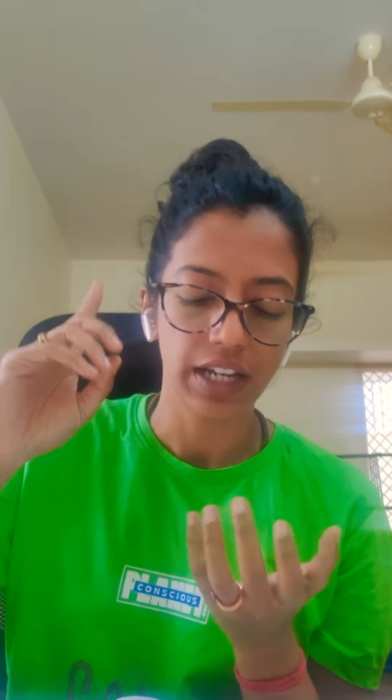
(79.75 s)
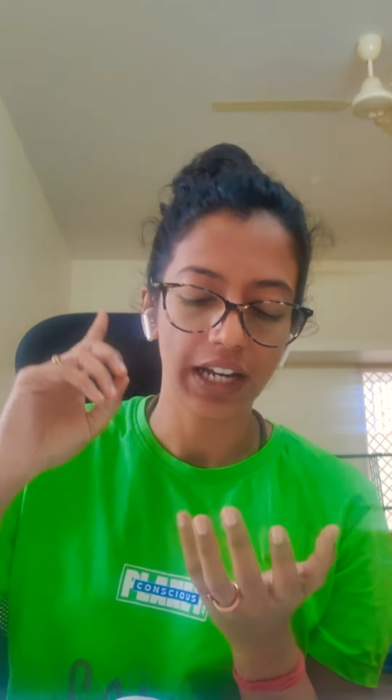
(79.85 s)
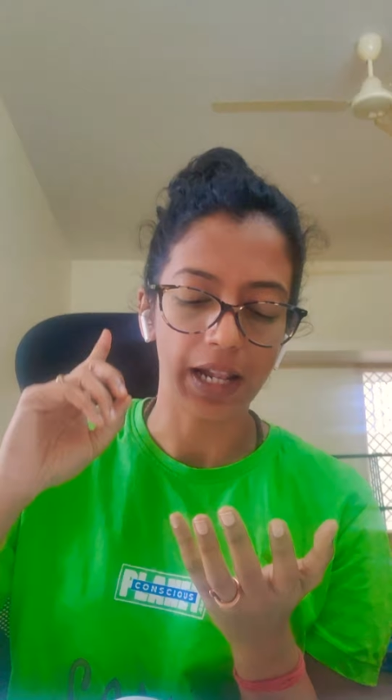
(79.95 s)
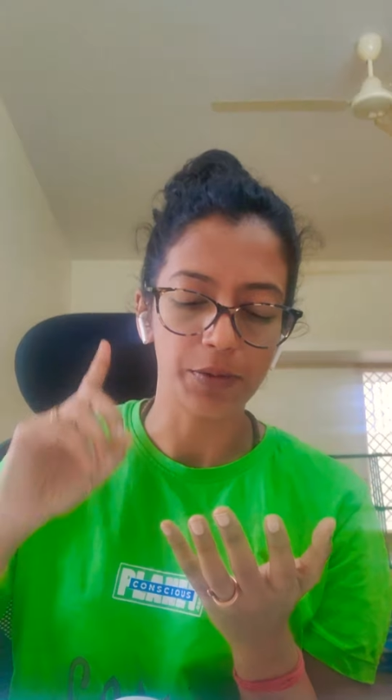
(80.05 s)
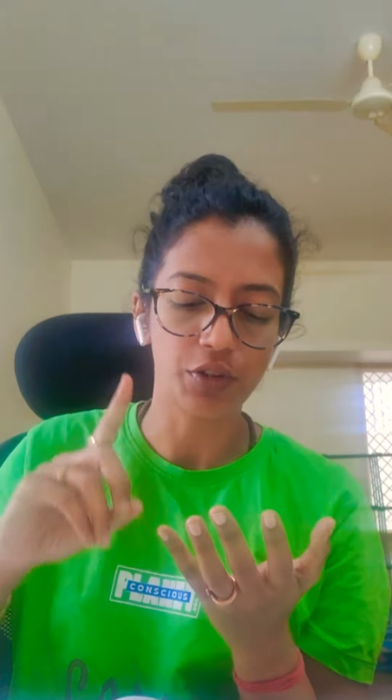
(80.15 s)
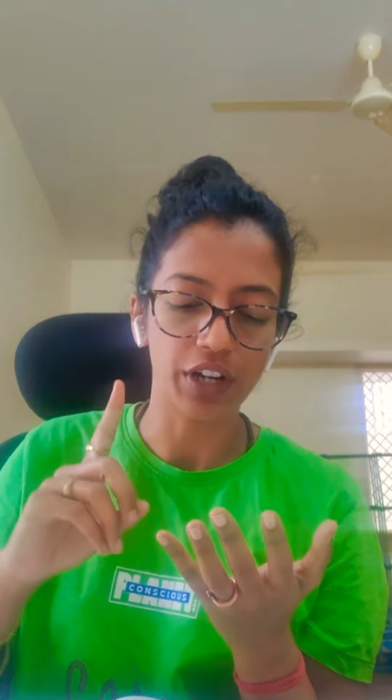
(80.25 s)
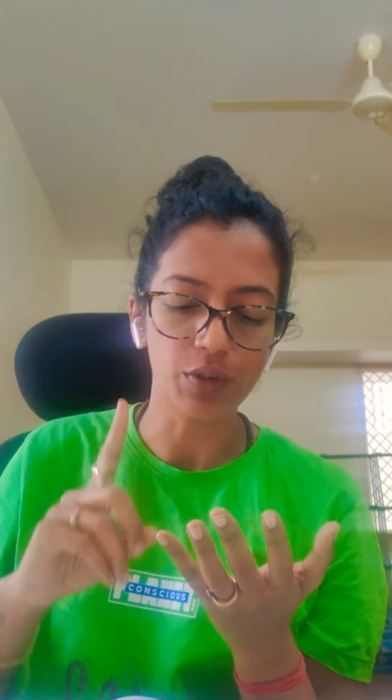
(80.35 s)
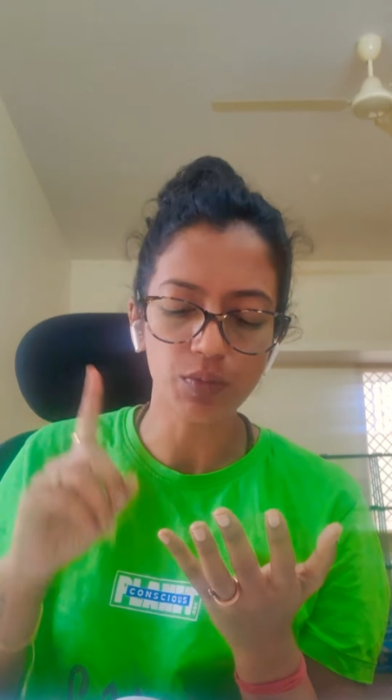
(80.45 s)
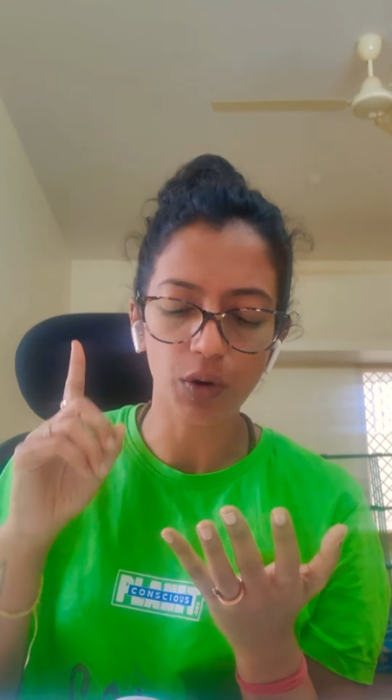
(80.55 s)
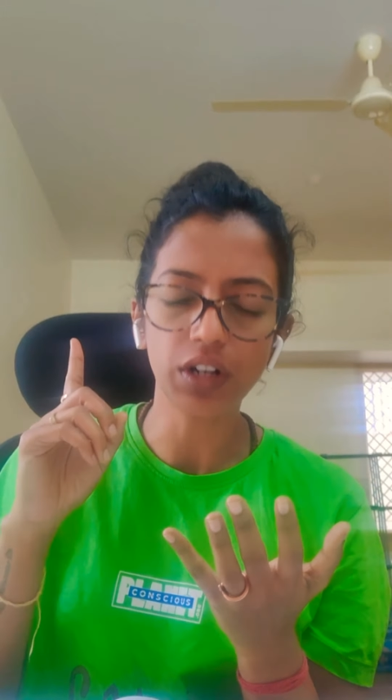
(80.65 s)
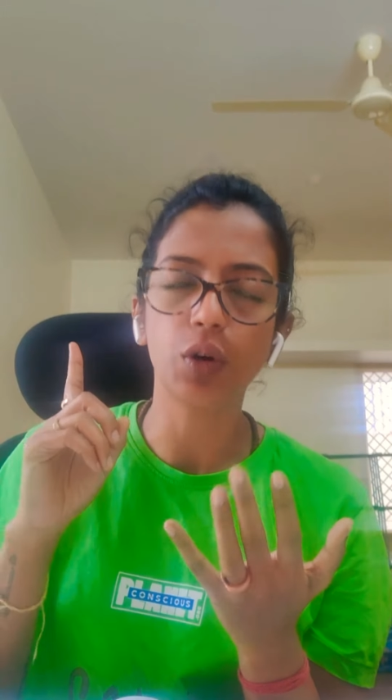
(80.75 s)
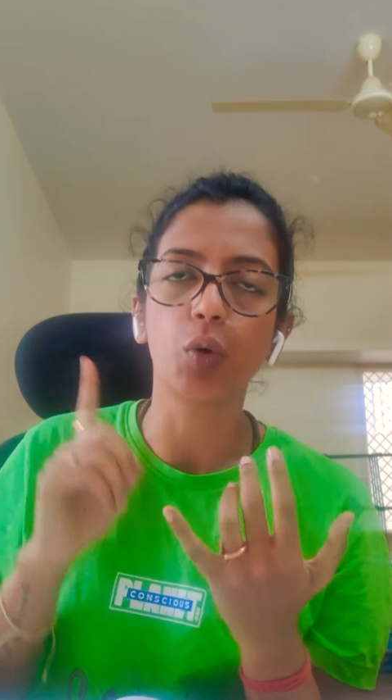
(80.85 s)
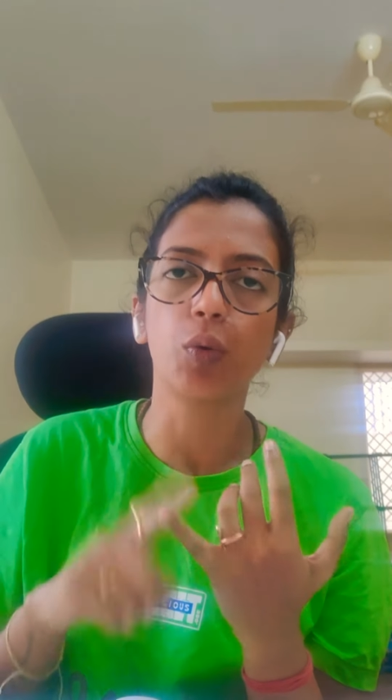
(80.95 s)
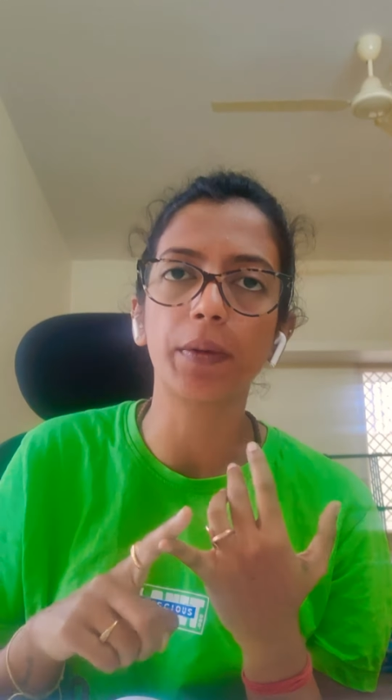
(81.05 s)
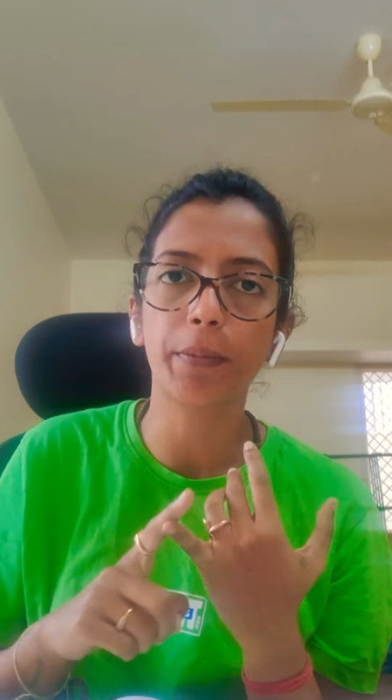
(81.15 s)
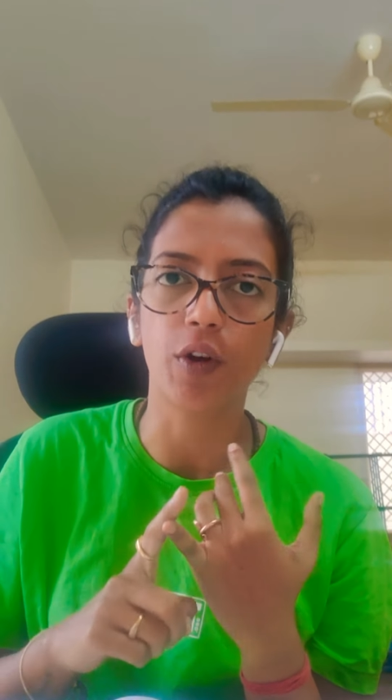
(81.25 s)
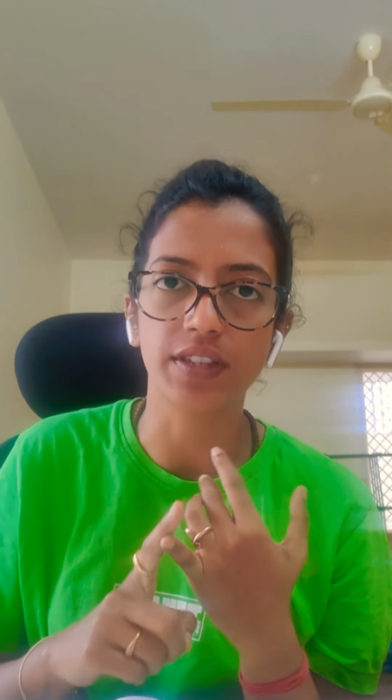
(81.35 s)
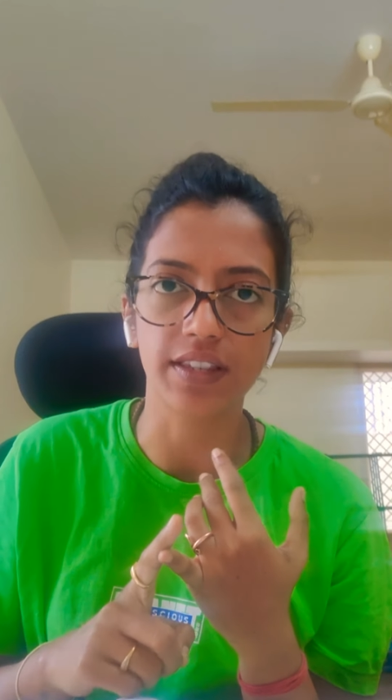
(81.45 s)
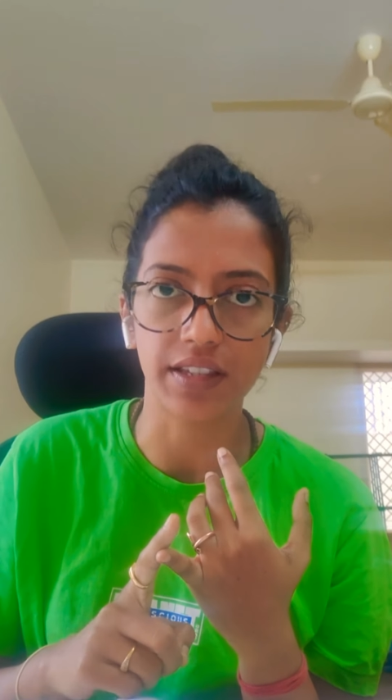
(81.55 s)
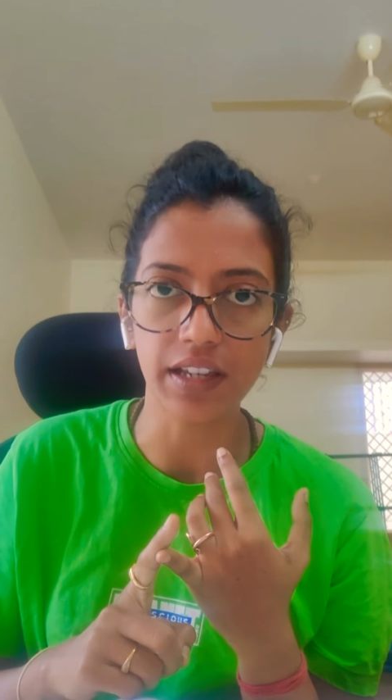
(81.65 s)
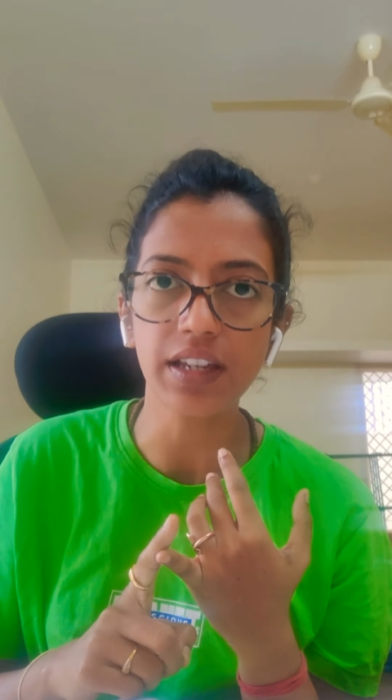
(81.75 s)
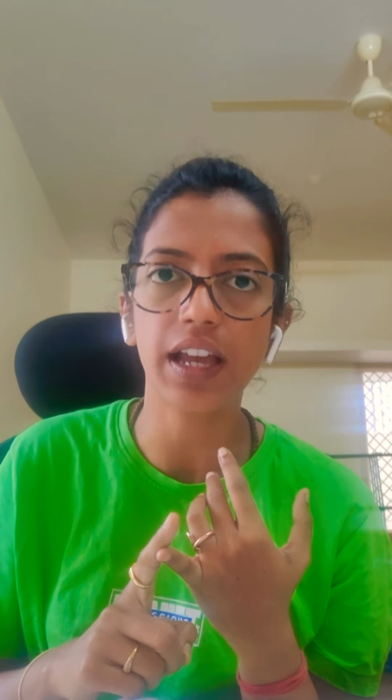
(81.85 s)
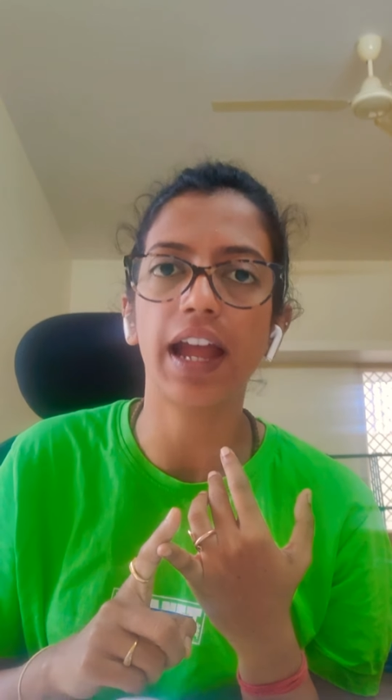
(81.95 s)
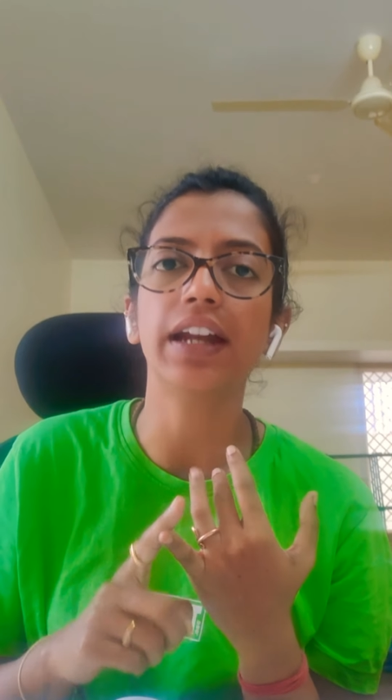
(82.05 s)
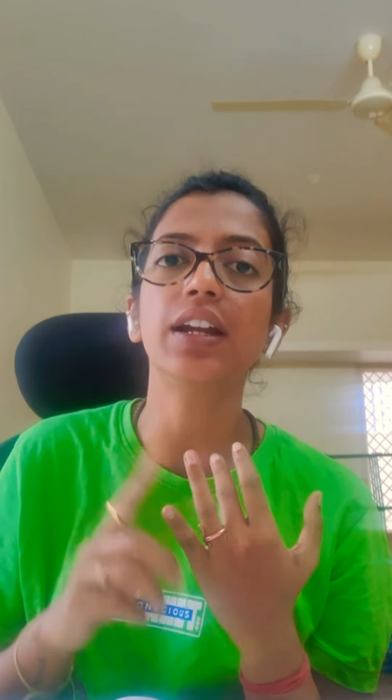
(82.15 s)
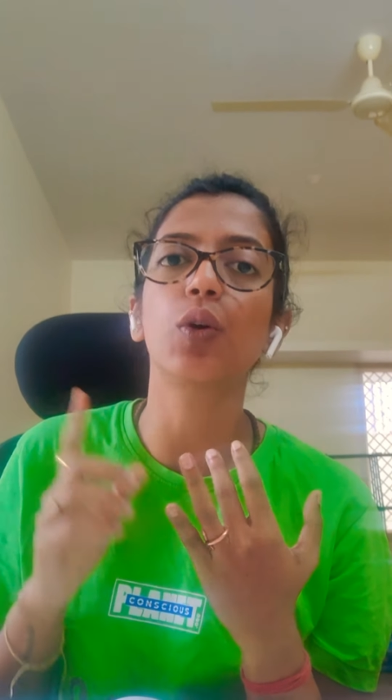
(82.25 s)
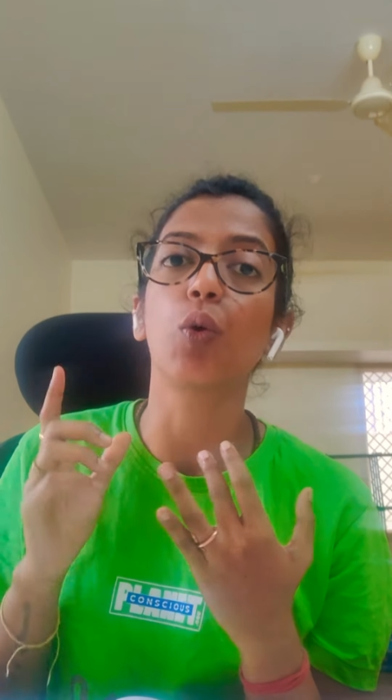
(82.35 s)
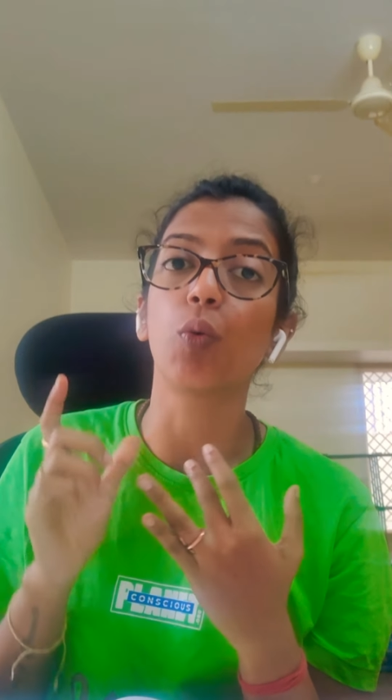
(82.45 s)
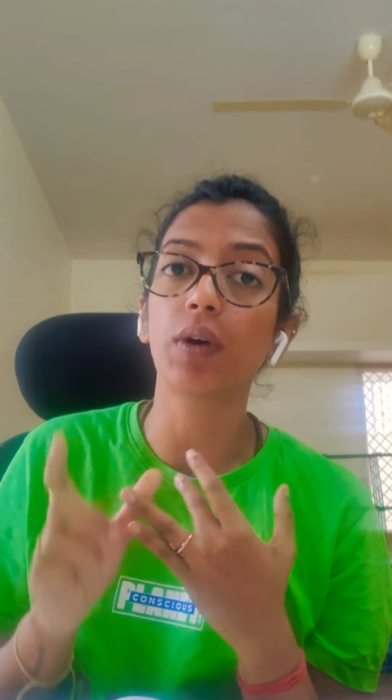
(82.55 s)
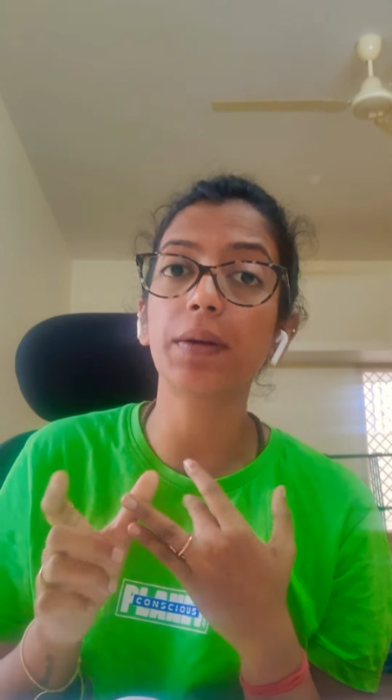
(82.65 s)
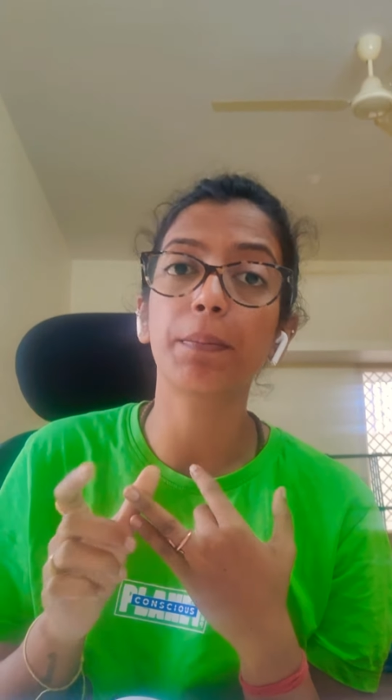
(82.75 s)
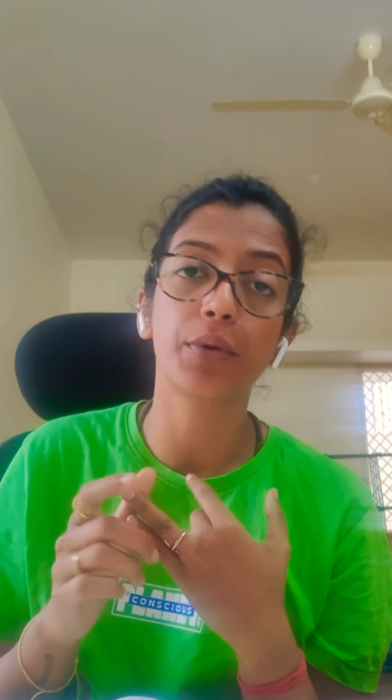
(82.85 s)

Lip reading: It helps to reduce what? Over processing and over